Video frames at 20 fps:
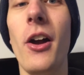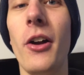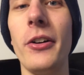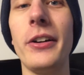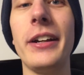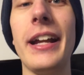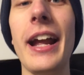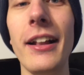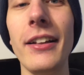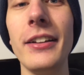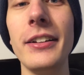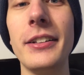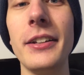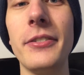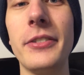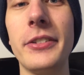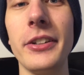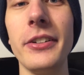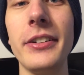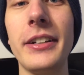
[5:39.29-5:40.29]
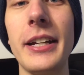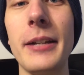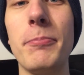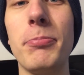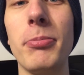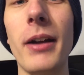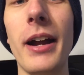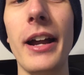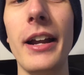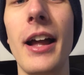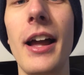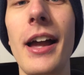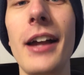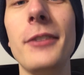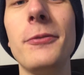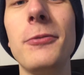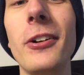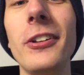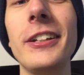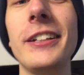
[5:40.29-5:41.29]
or gallons of turkey bread,
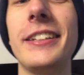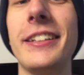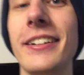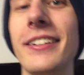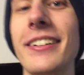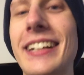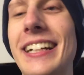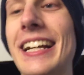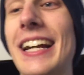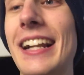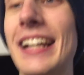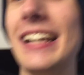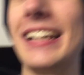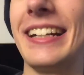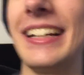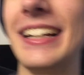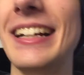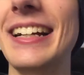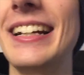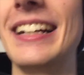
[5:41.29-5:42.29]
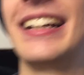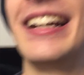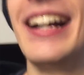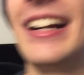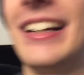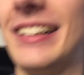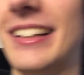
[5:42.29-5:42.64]
as well as turkey a la king.